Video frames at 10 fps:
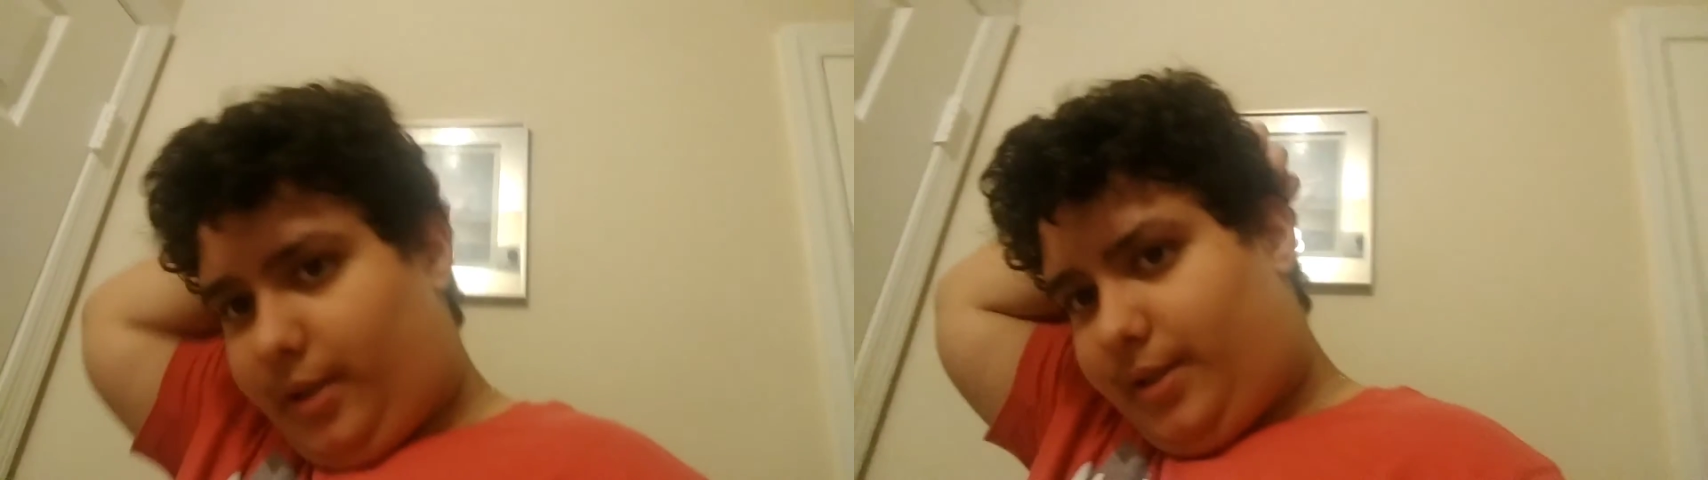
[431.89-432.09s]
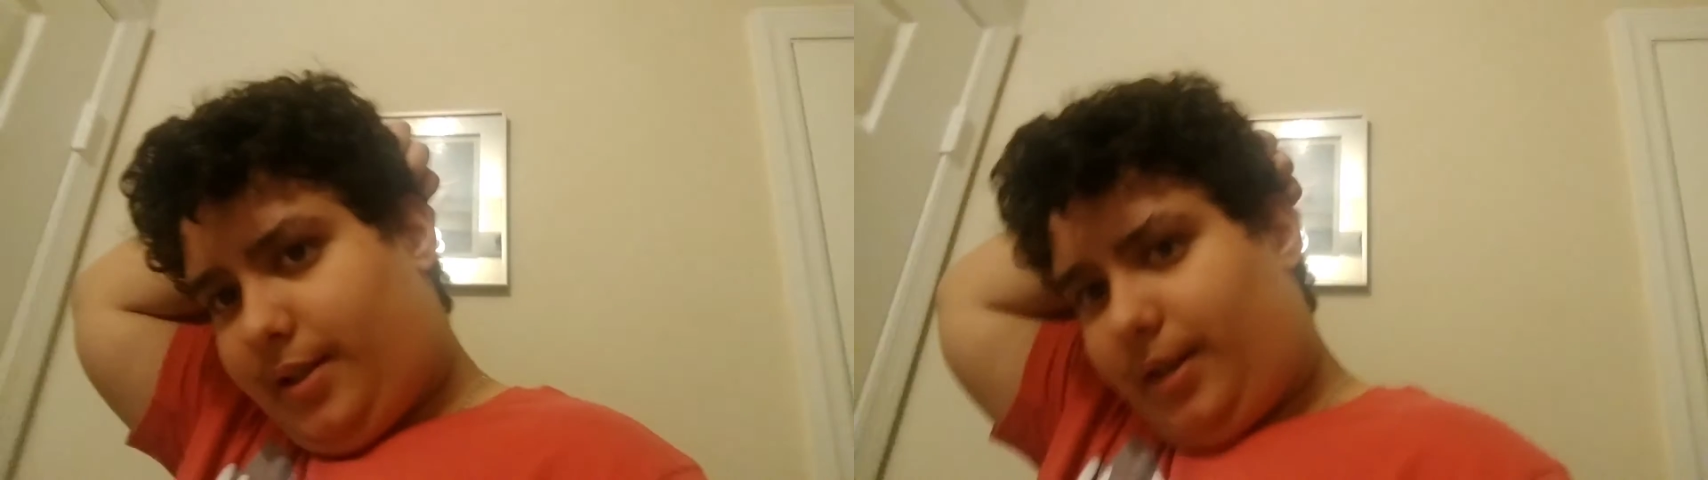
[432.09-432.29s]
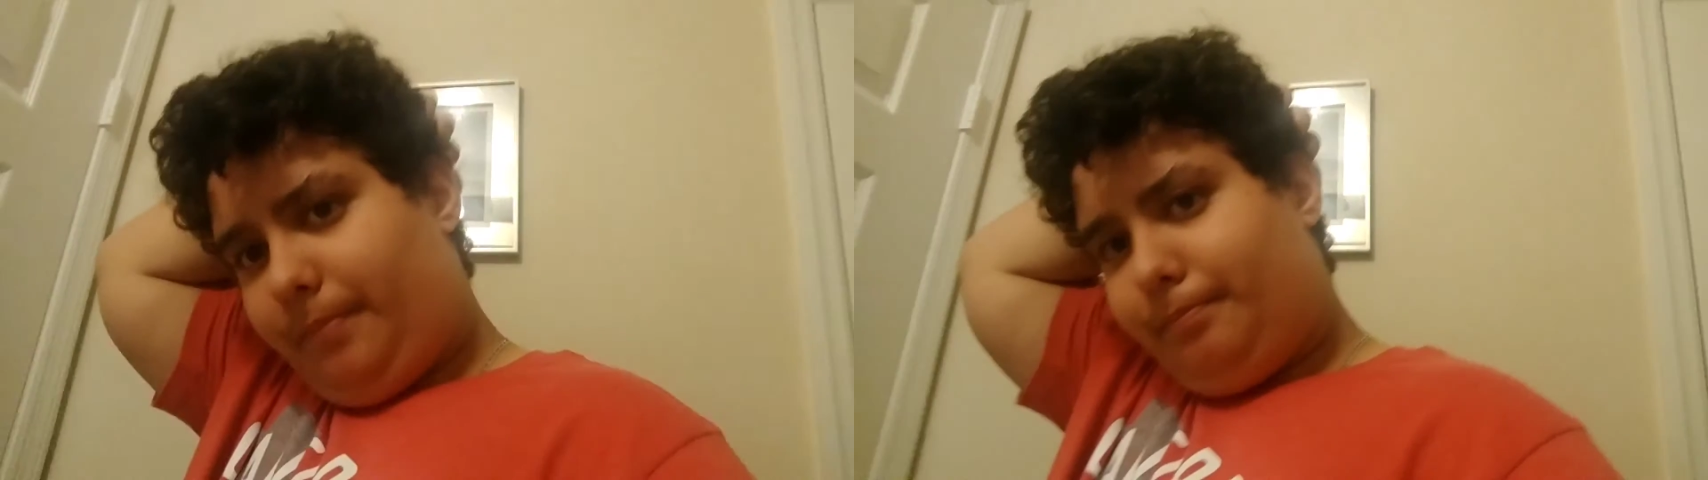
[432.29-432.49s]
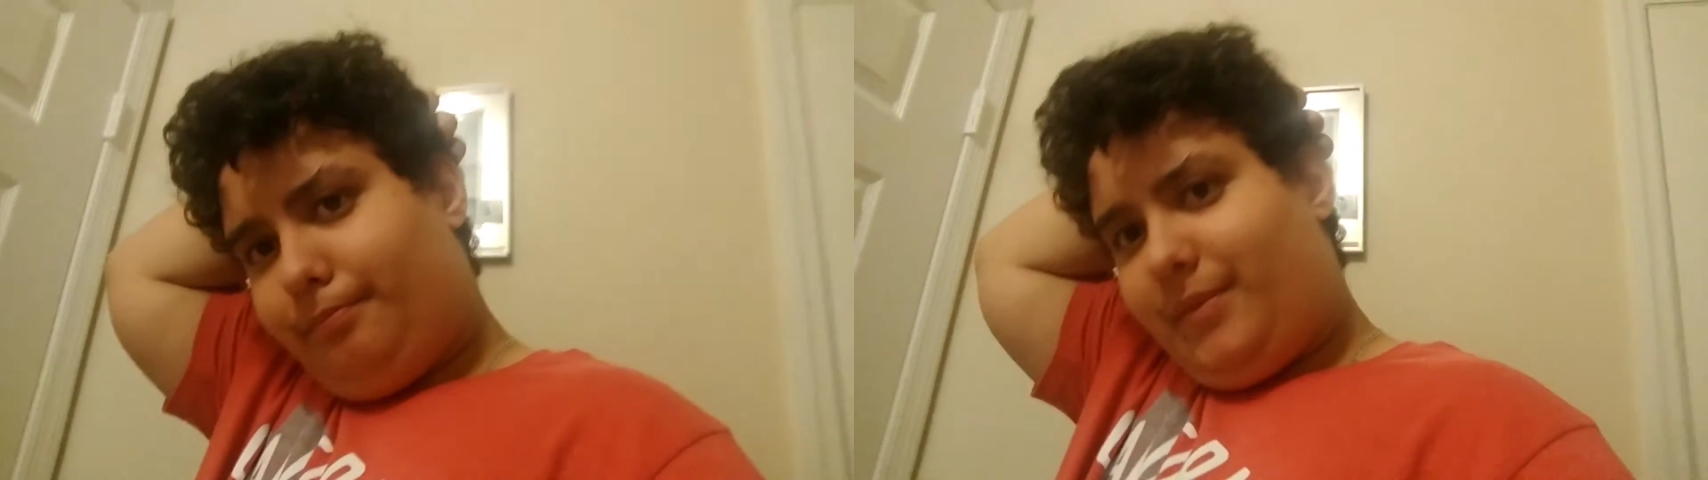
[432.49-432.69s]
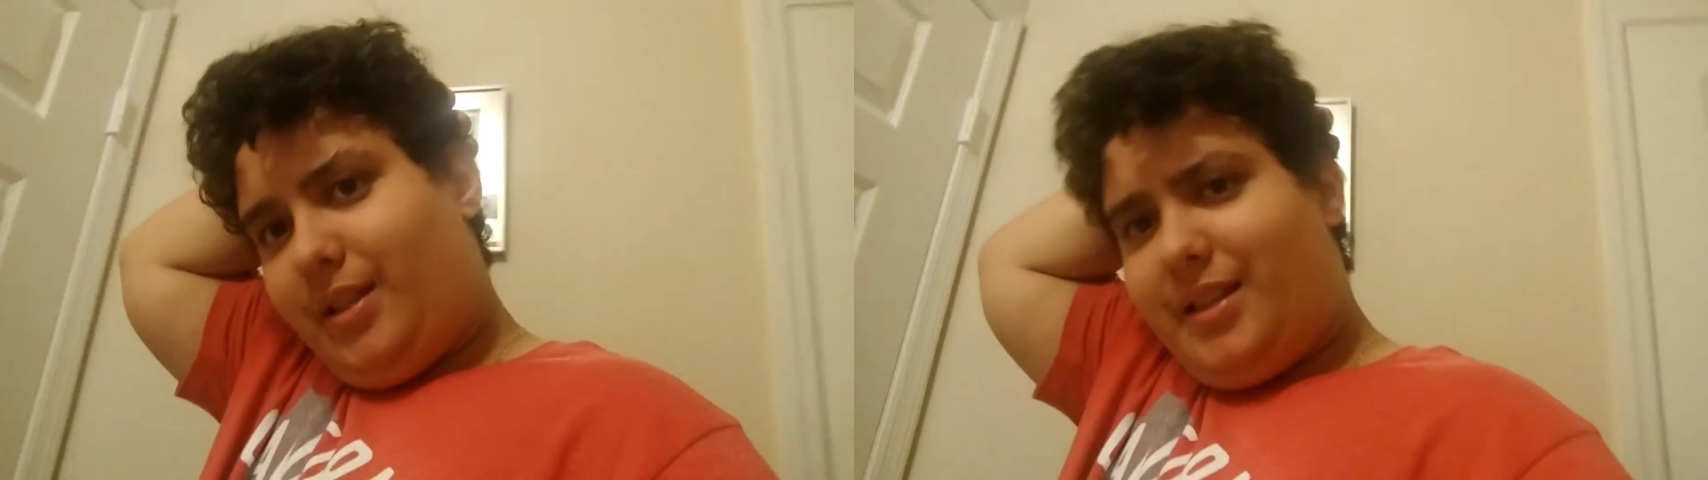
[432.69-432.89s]
this, um,
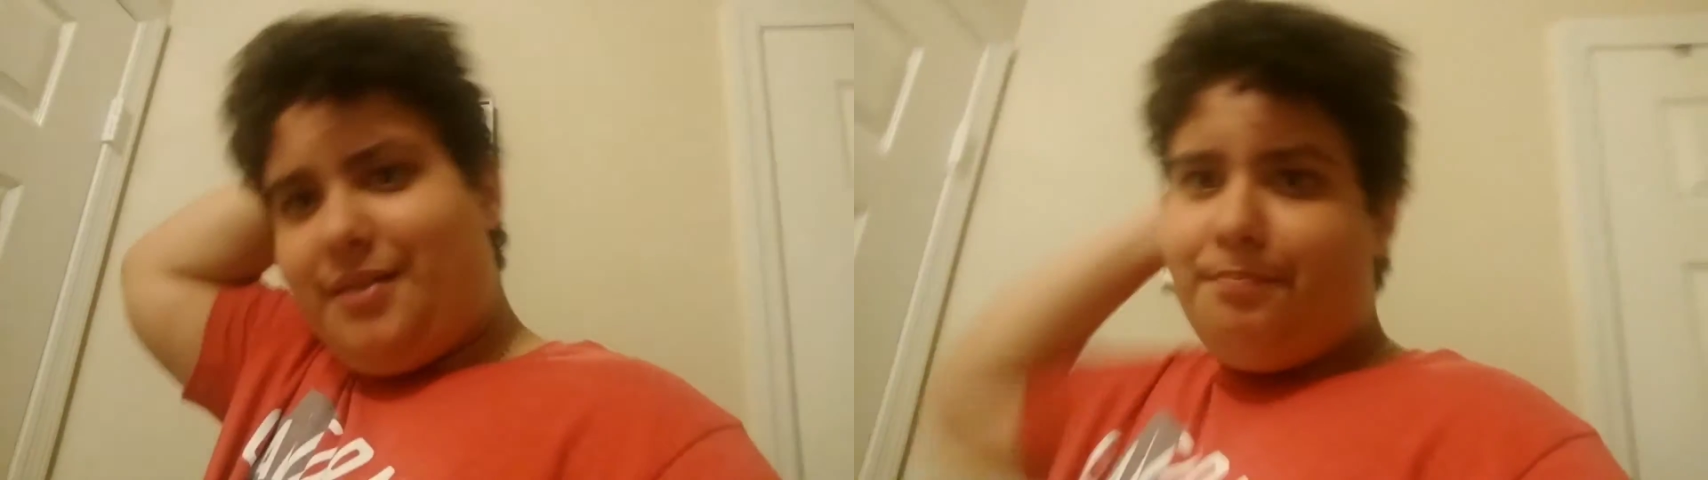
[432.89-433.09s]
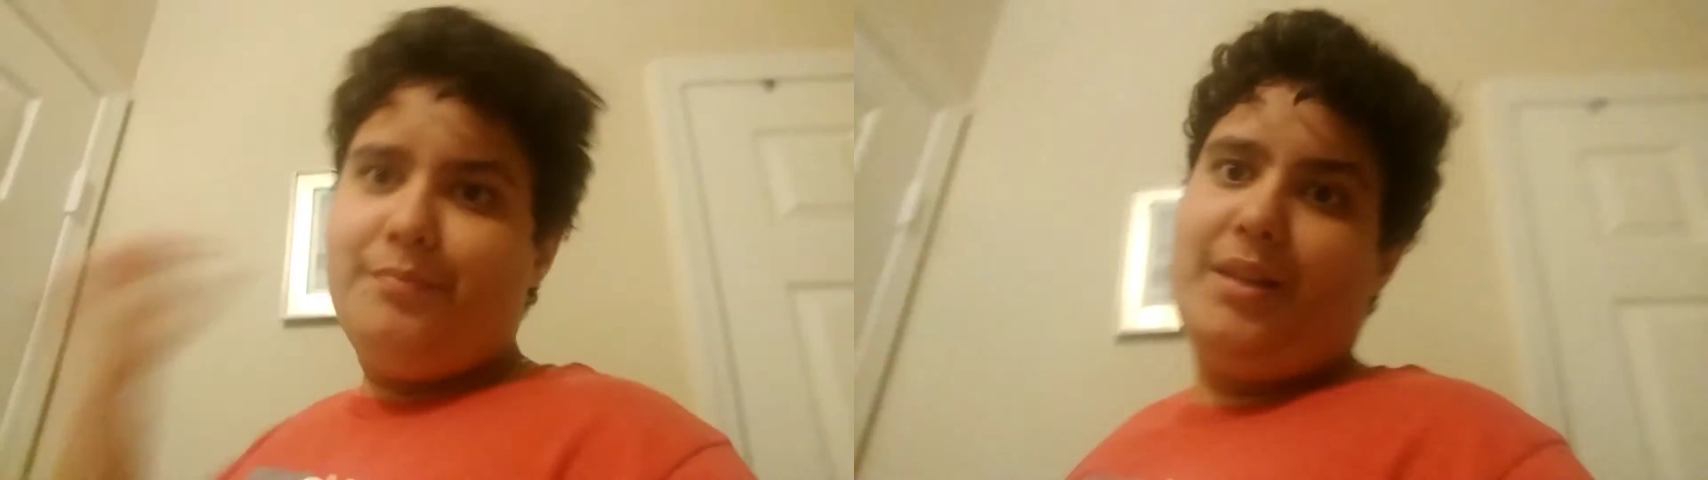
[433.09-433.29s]
this,